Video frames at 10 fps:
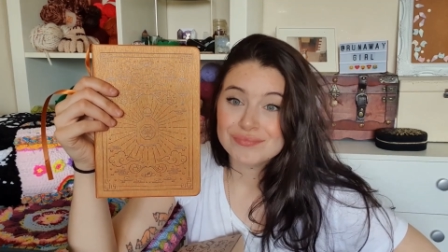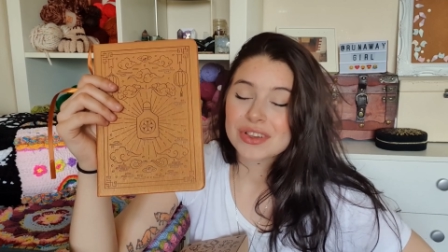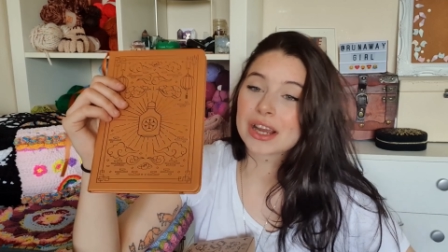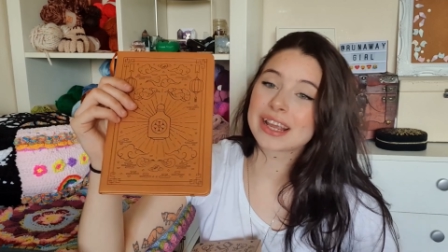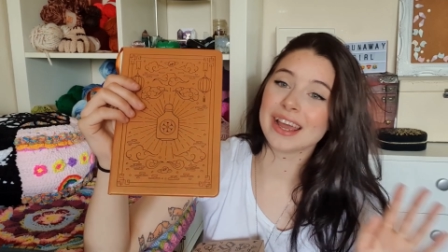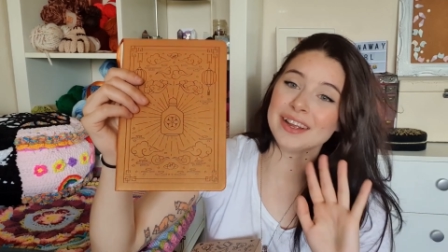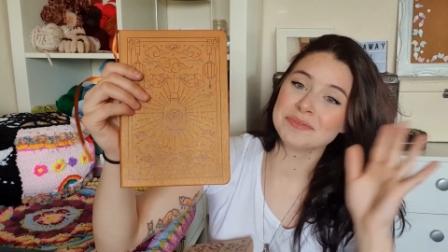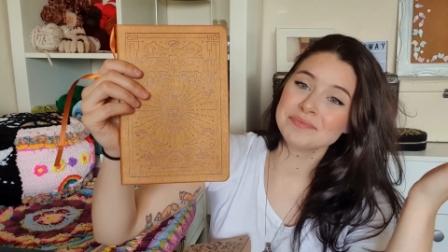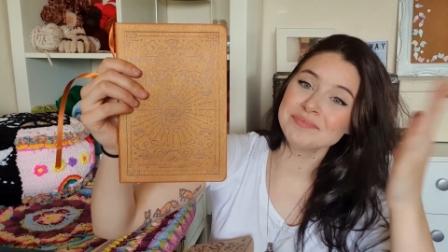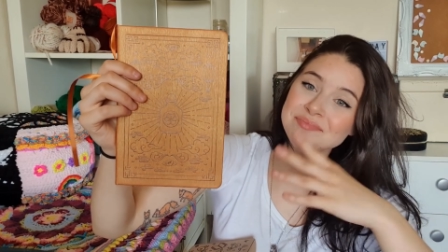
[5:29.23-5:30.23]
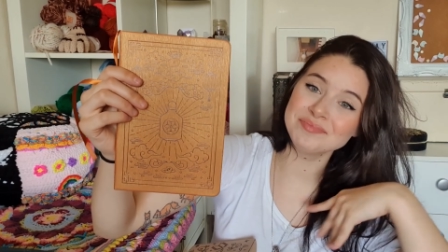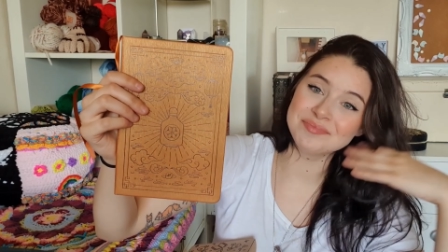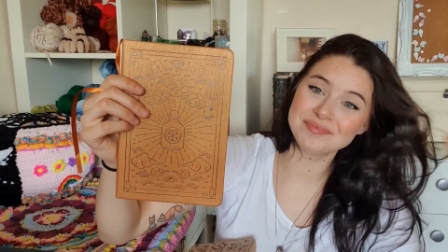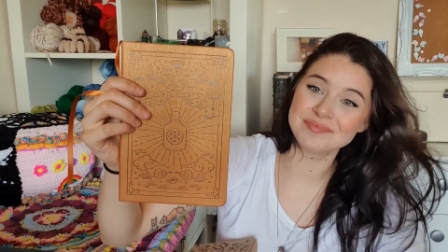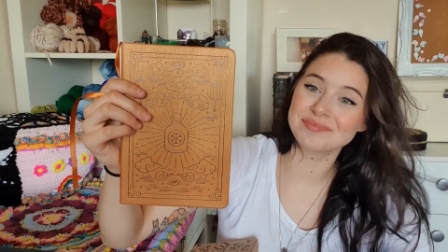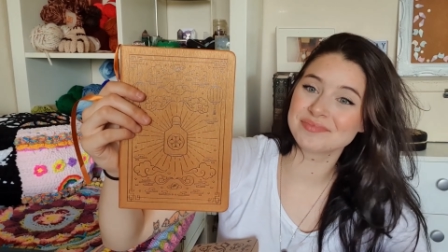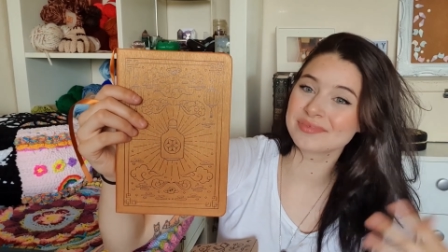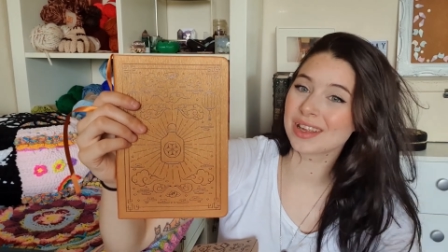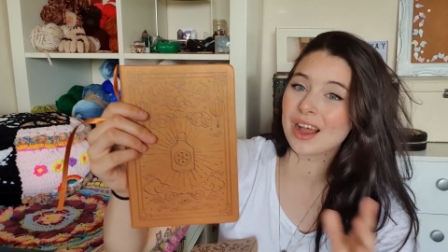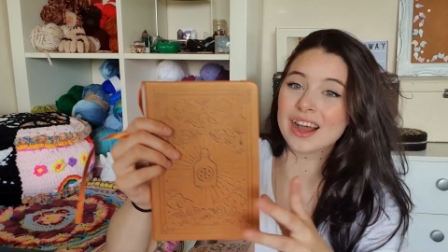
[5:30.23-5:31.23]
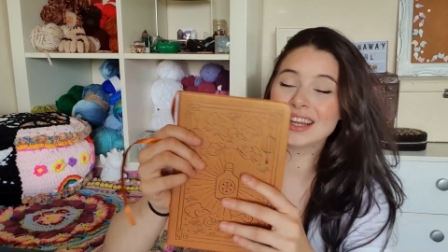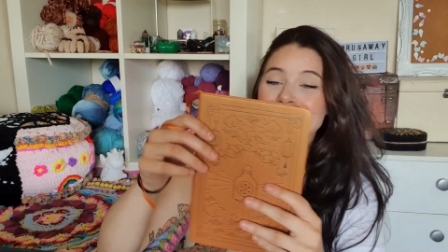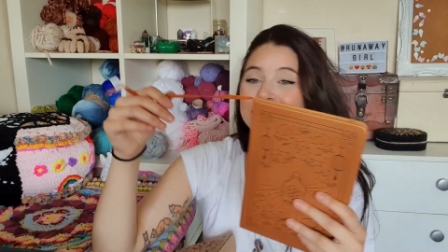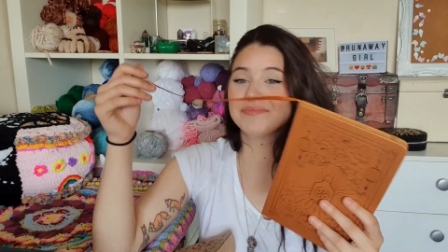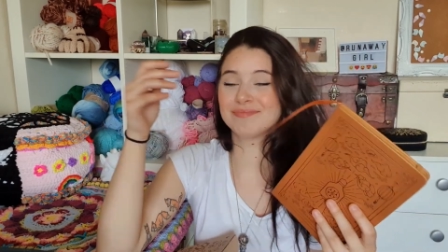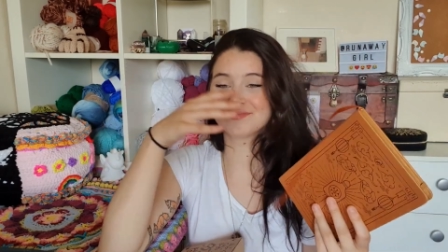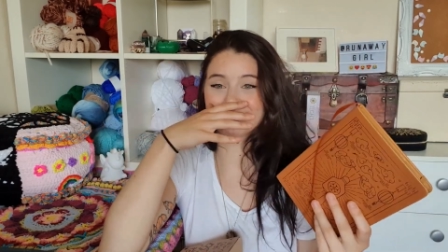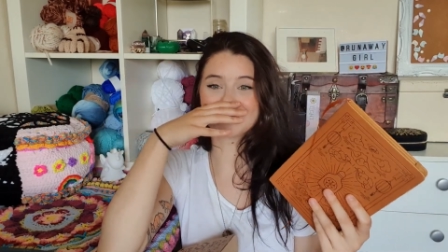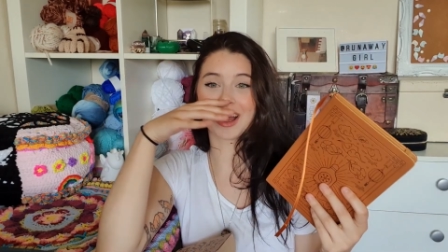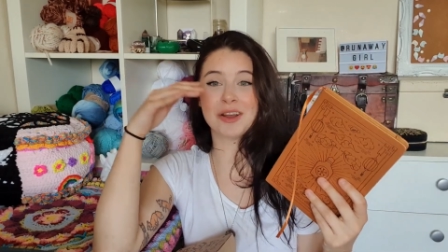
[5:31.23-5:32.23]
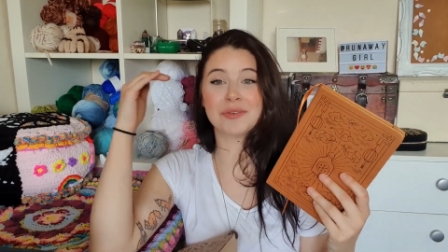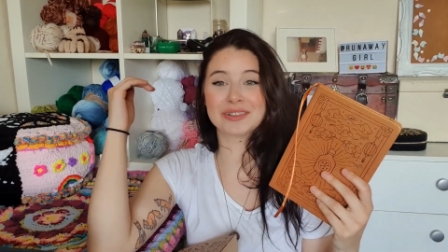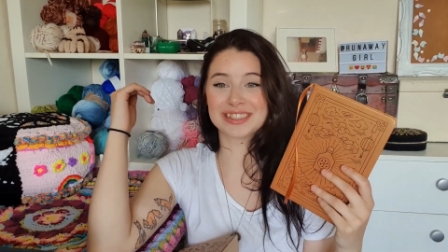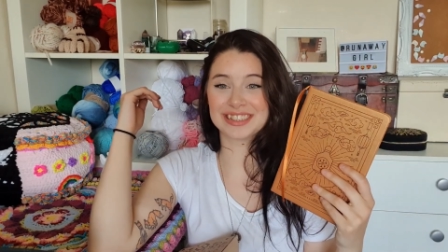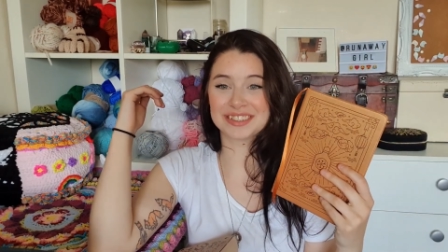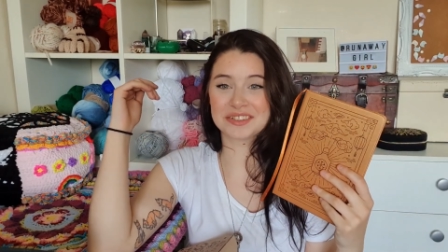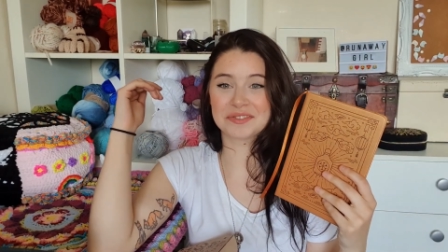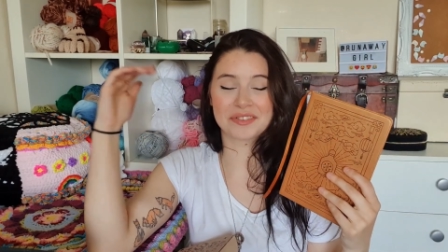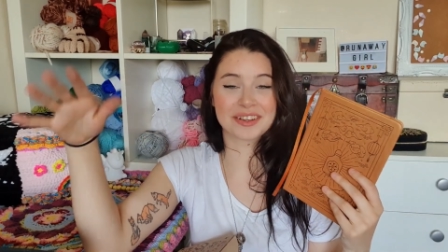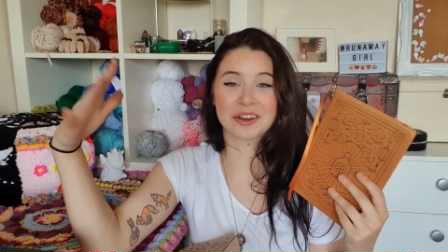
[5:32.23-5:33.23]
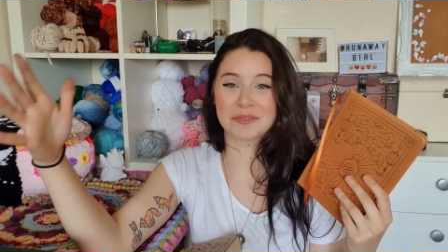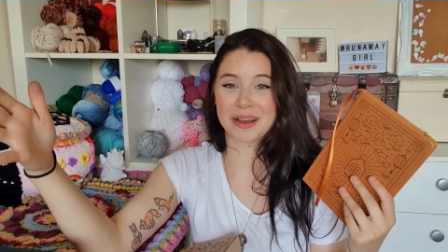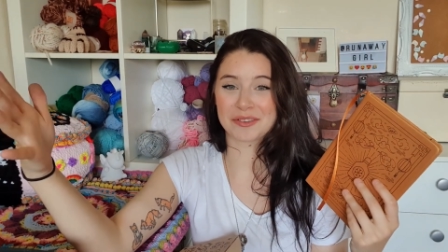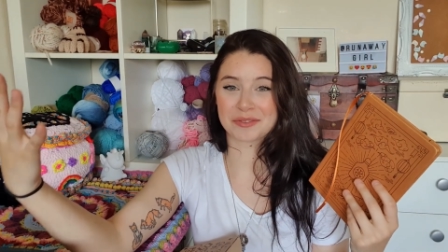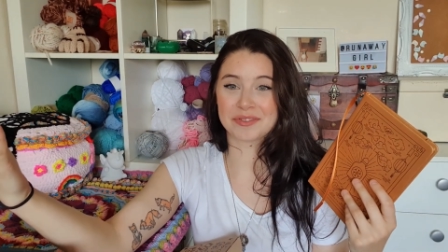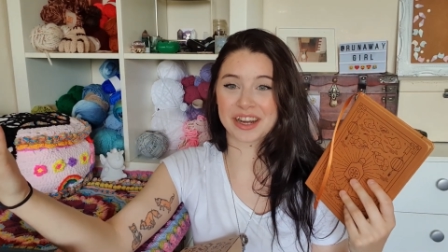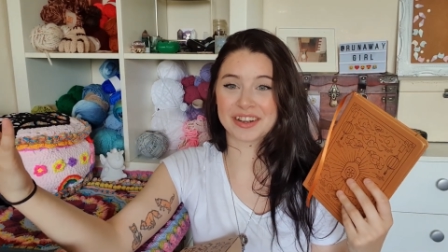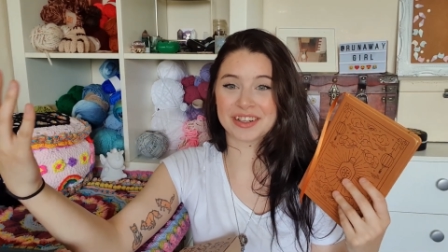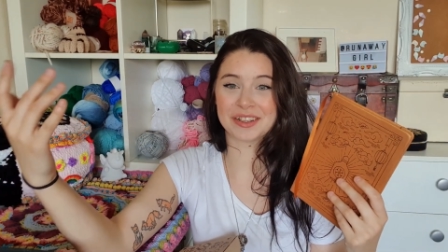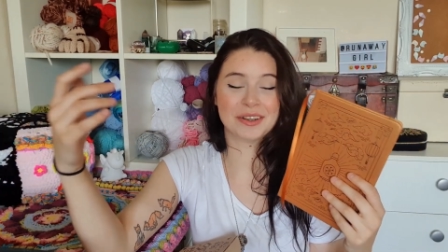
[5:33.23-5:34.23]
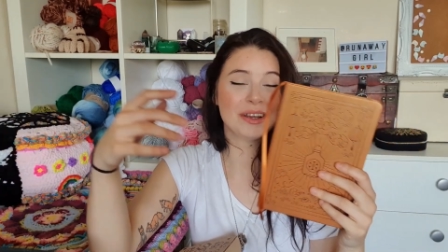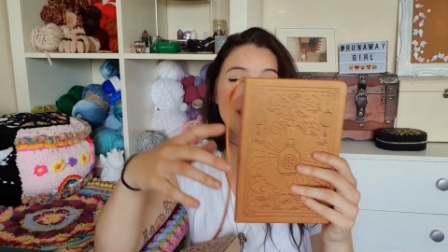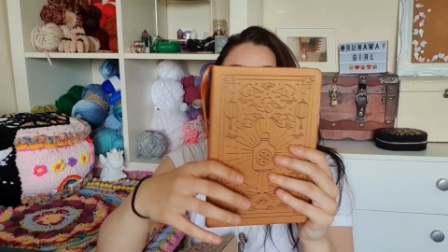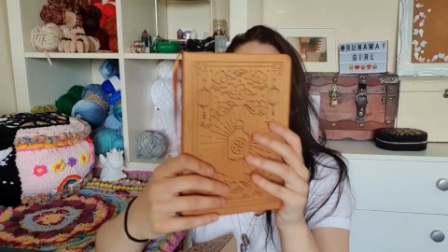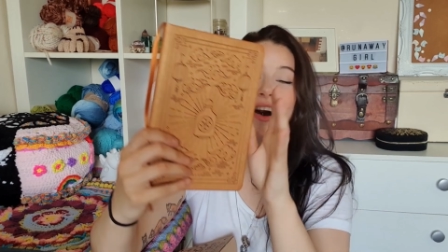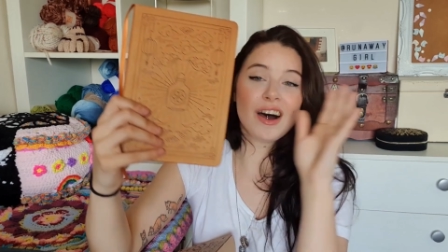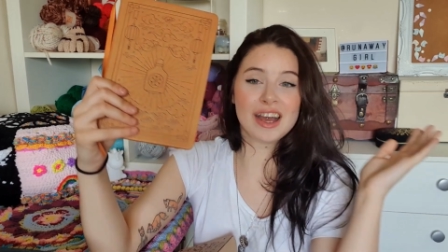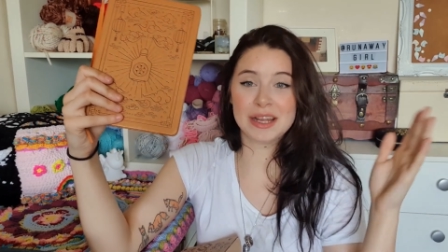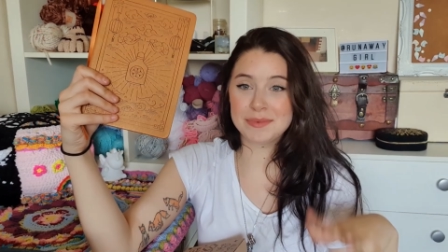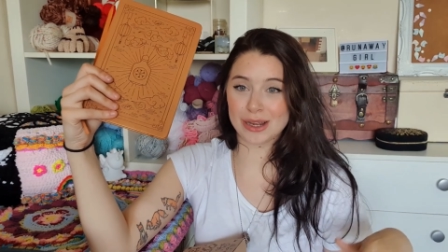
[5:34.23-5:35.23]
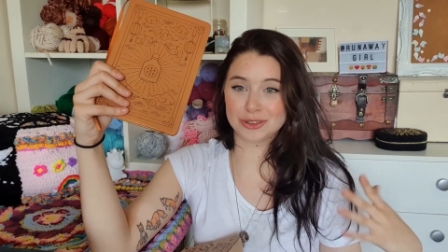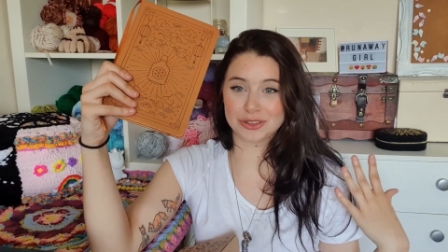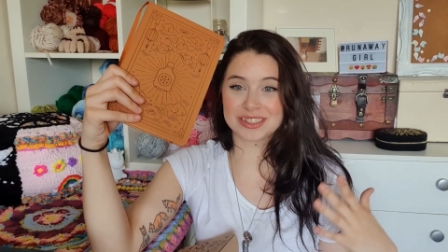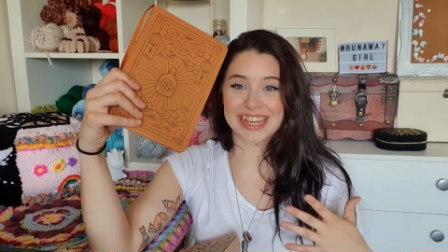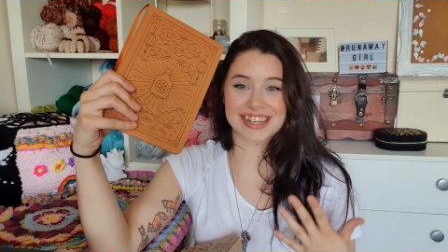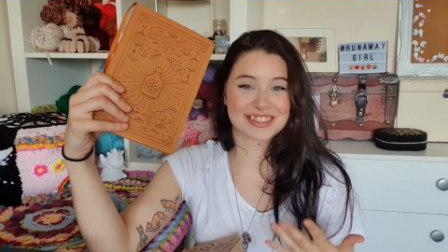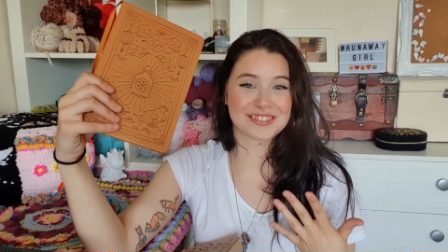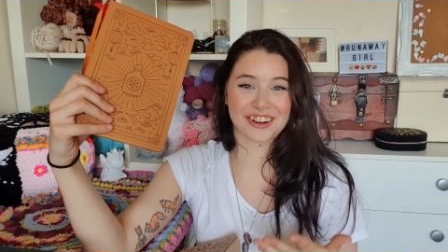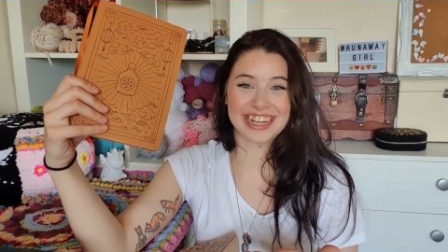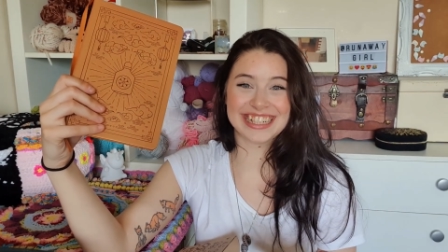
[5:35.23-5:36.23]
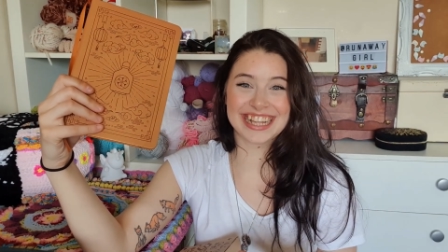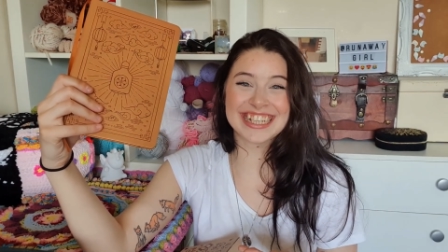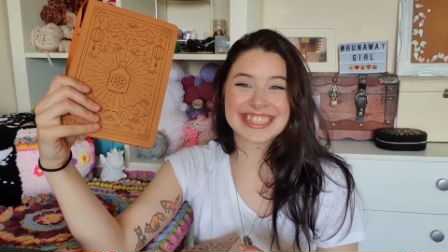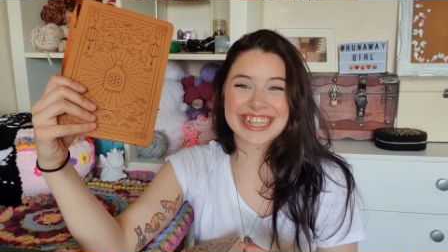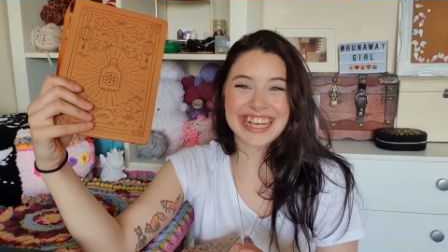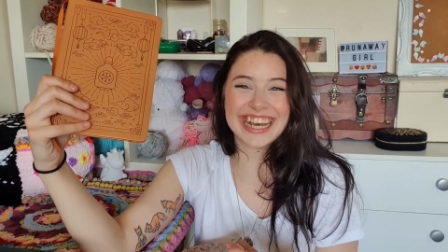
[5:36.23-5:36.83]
Okay. I mm, I wanted a notepad from Fairy Loot. I am now too scared to write in this.